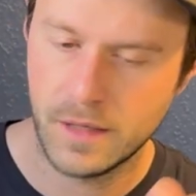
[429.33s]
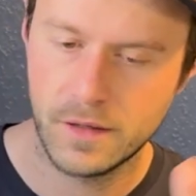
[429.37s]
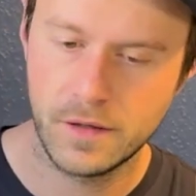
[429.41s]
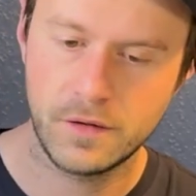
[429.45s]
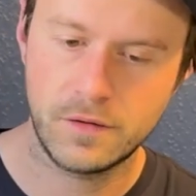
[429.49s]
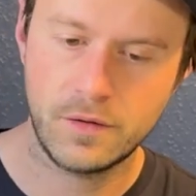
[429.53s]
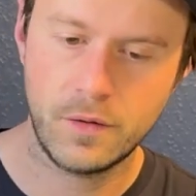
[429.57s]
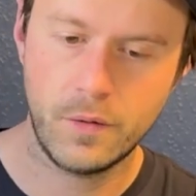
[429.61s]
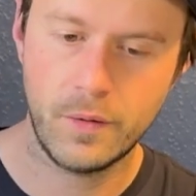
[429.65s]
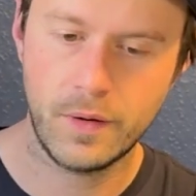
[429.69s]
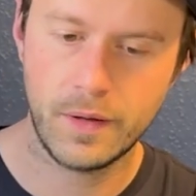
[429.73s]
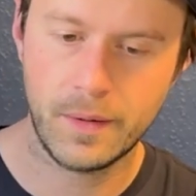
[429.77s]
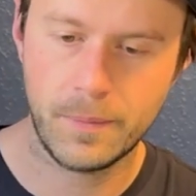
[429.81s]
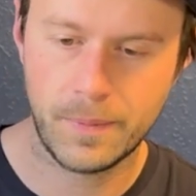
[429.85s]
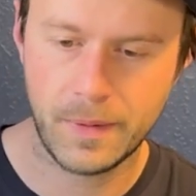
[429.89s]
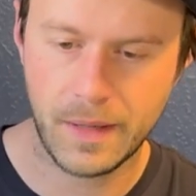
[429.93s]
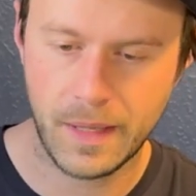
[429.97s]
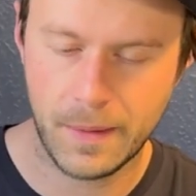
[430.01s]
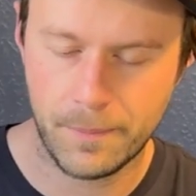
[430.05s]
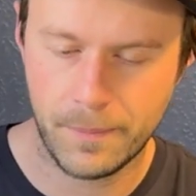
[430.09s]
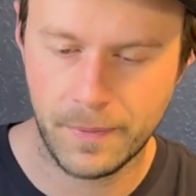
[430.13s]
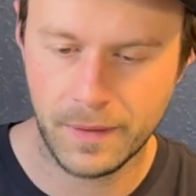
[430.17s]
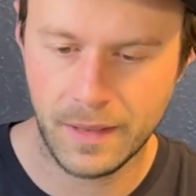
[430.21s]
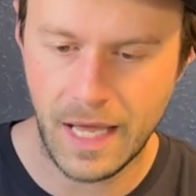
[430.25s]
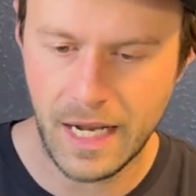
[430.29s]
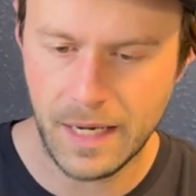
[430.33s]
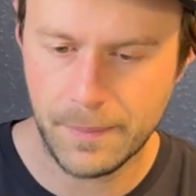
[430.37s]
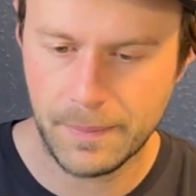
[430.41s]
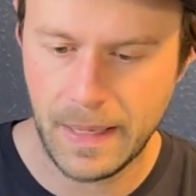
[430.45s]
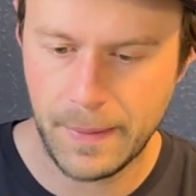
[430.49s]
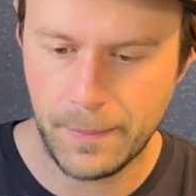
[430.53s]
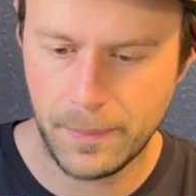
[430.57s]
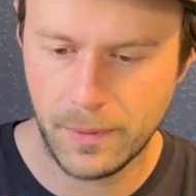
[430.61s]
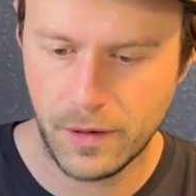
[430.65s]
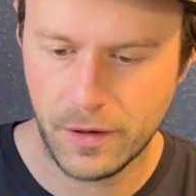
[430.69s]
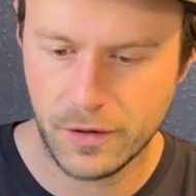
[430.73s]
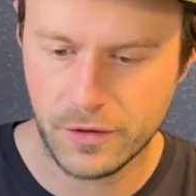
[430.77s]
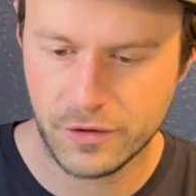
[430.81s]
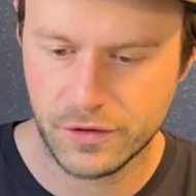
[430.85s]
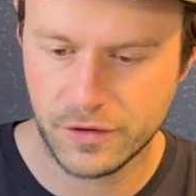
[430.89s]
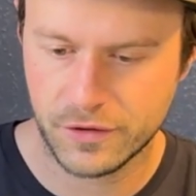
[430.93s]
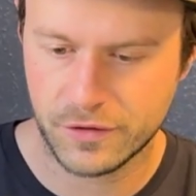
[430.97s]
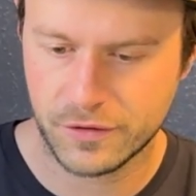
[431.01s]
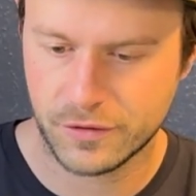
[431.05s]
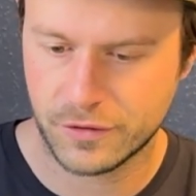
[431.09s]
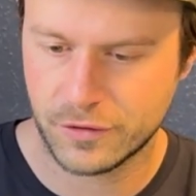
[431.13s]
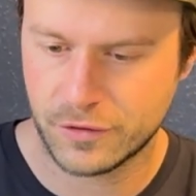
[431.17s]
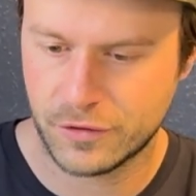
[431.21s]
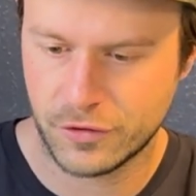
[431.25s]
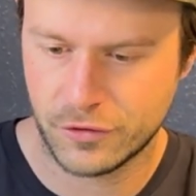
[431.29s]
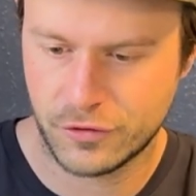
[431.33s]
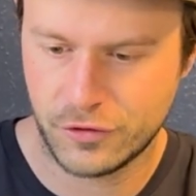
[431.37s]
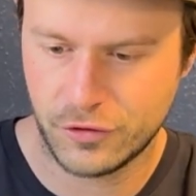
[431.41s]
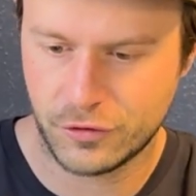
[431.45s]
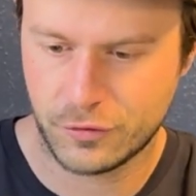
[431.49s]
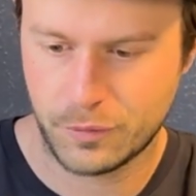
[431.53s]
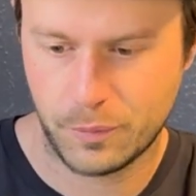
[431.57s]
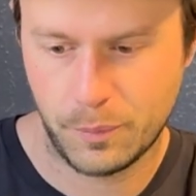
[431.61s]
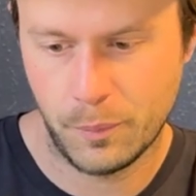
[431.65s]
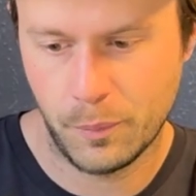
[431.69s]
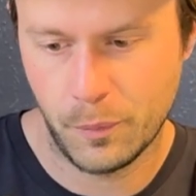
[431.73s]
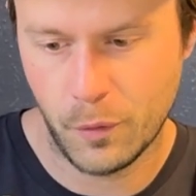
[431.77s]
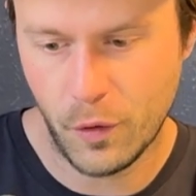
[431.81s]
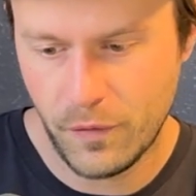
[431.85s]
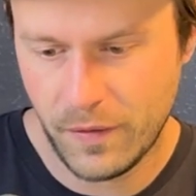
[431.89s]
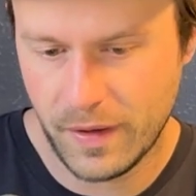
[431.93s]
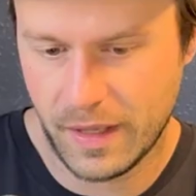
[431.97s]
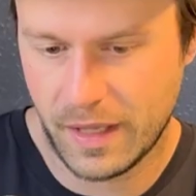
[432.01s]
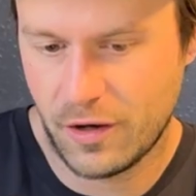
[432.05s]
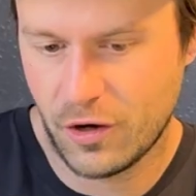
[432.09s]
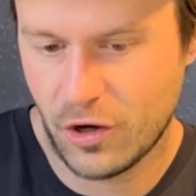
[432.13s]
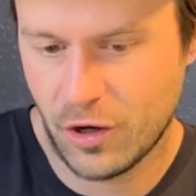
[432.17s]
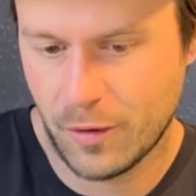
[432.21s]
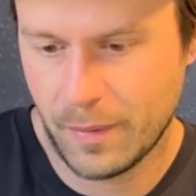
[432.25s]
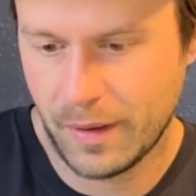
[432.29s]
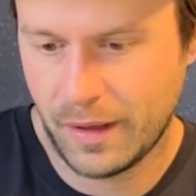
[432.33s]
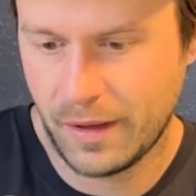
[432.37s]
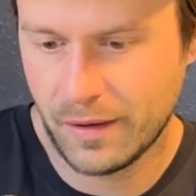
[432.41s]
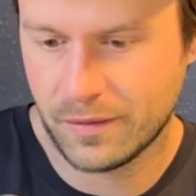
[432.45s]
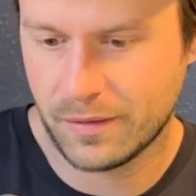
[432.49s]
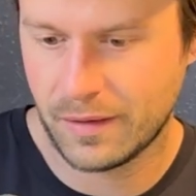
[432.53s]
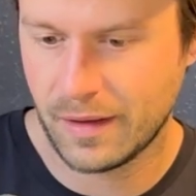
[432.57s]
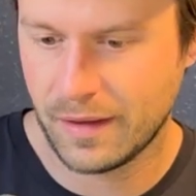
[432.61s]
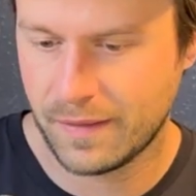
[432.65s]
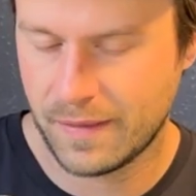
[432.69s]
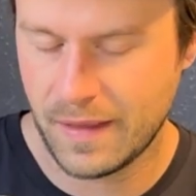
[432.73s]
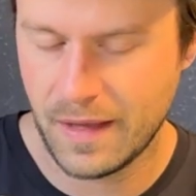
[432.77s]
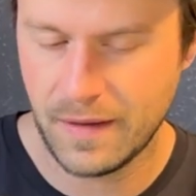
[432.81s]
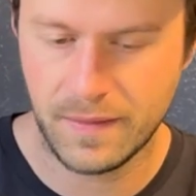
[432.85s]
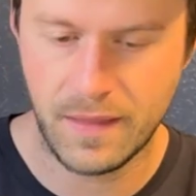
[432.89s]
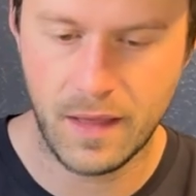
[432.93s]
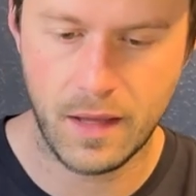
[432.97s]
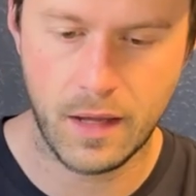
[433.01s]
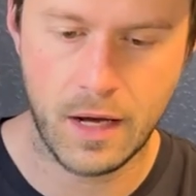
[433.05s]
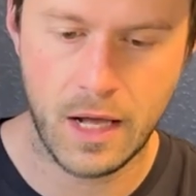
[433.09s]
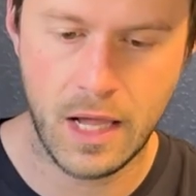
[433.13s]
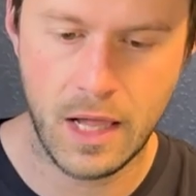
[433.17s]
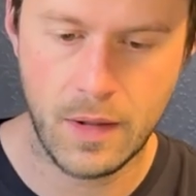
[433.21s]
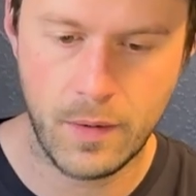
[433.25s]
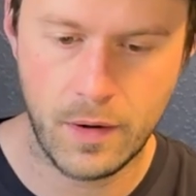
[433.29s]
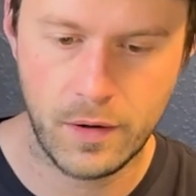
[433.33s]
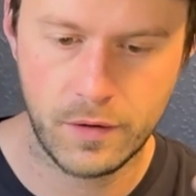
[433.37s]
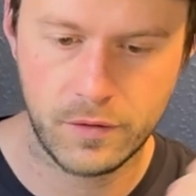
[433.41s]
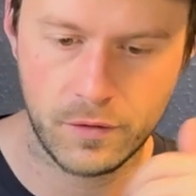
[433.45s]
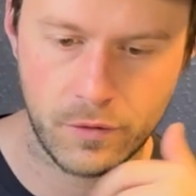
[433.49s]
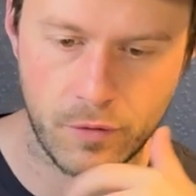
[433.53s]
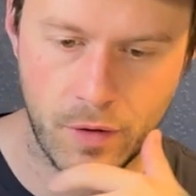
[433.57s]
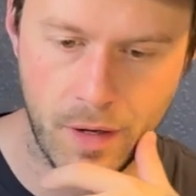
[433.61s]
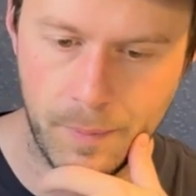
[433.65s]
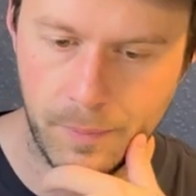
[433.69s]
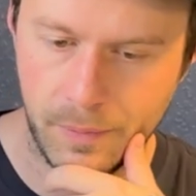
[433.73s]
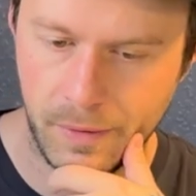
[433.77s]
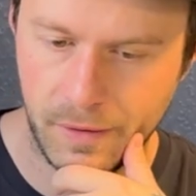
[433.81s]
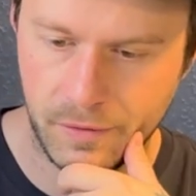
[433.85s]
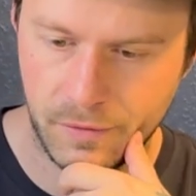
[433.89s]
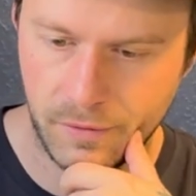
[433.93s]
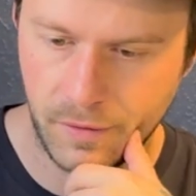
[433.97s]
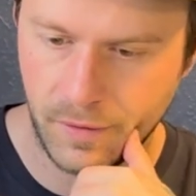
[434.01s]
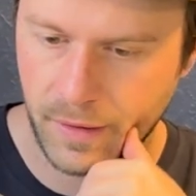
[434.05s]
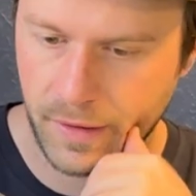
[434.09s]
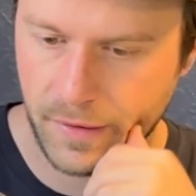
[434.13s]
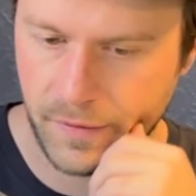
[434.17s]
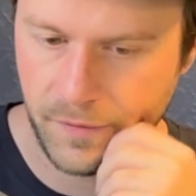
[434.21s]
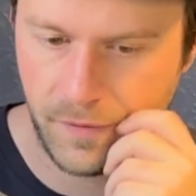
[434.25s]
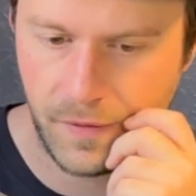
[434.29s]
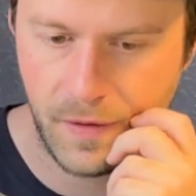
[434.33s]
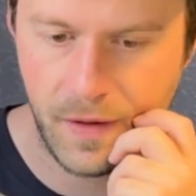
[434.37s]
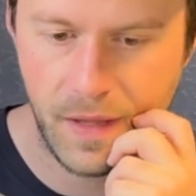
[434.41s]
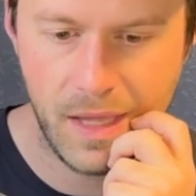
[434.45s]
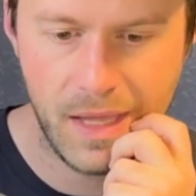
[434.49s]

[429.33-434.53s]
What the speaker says: So a lot of people they're just moving here because they think that Colorado is a great place to live,